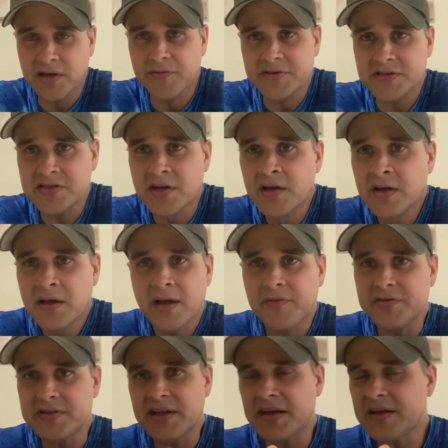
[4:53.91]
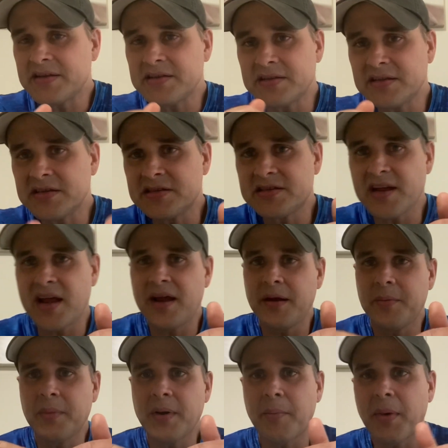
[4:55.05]
If it's the
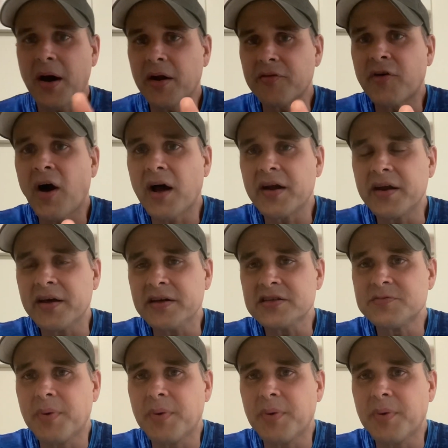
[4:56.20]
same amount of hotness,